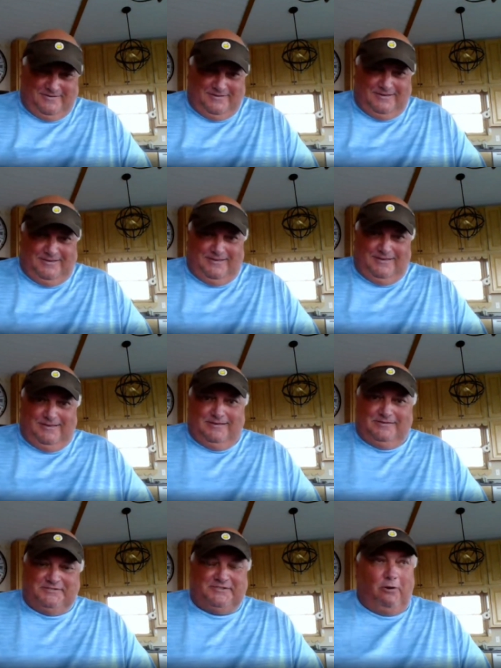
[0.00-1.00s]
Yeah.
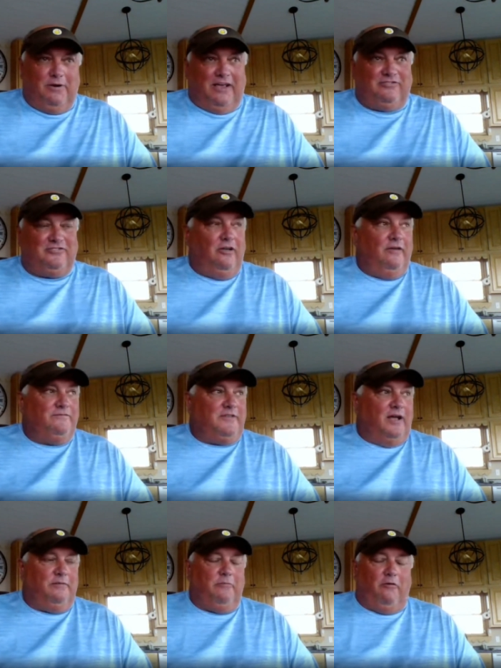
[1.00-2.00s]
So, and I still have
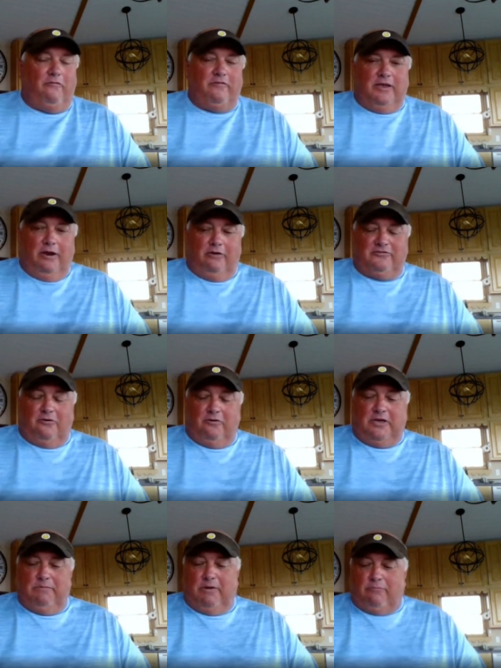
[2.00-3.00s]
done them over the years.
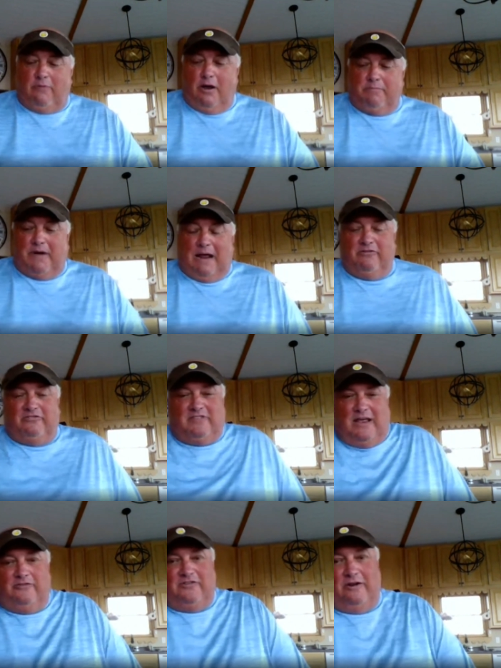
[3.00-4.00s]
Don't get me wrong, but I'm just
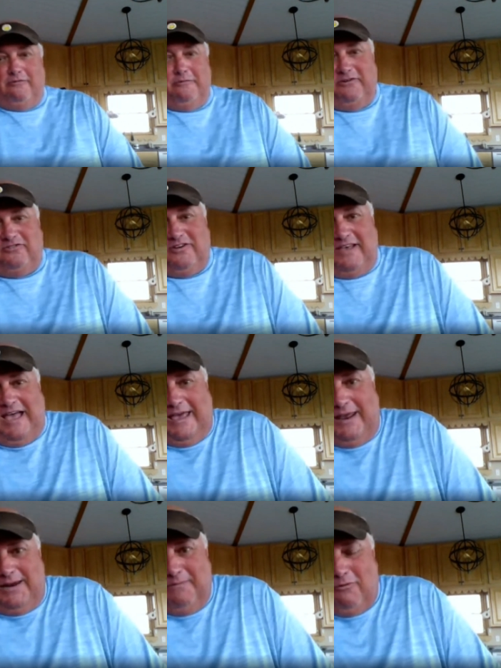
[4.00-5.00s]
not a general mission guy
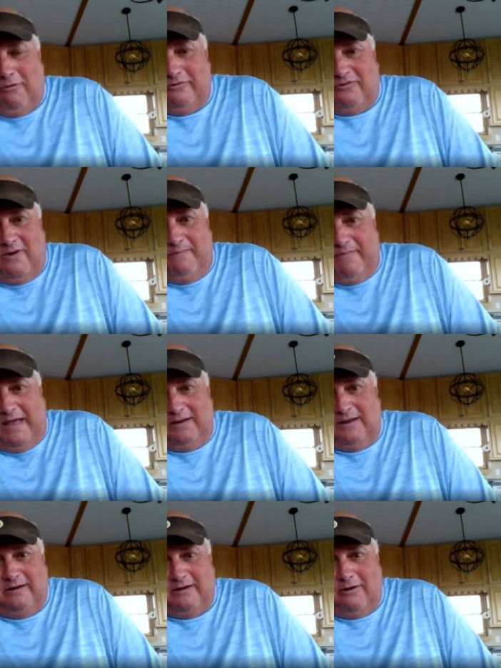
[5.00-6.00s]
anymore. So I'm
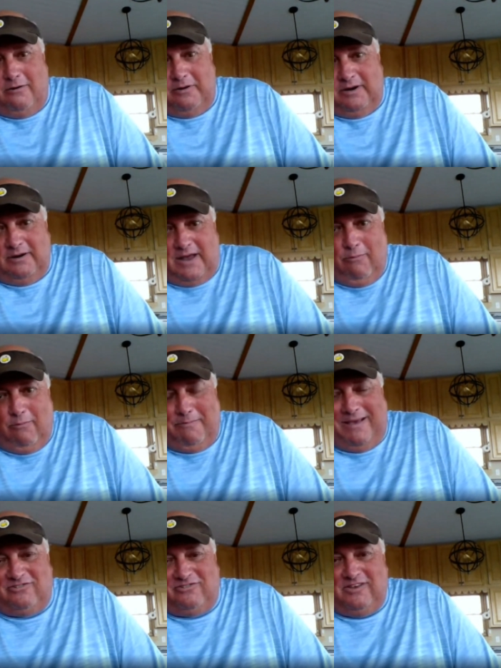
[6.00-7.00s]
not into going. I want
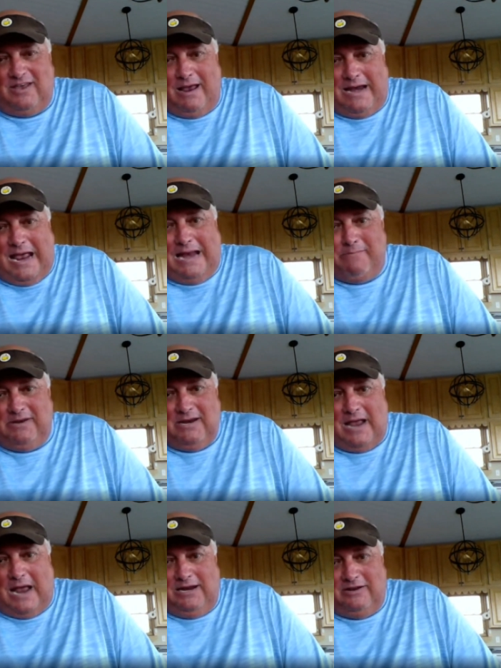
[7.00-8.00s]
my seat. I I,
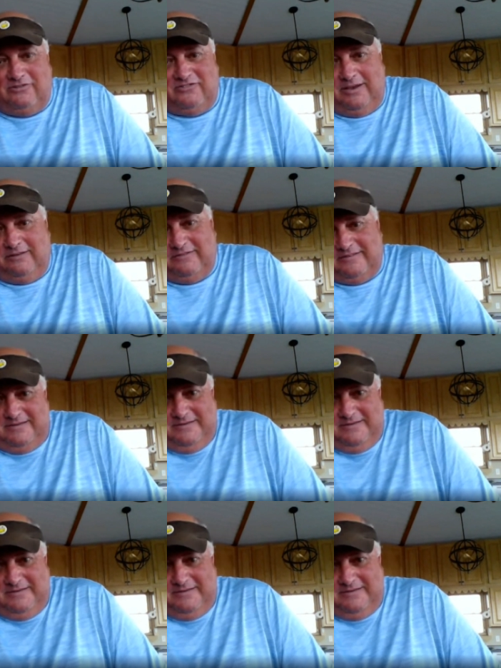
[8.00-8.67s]
I need a seat.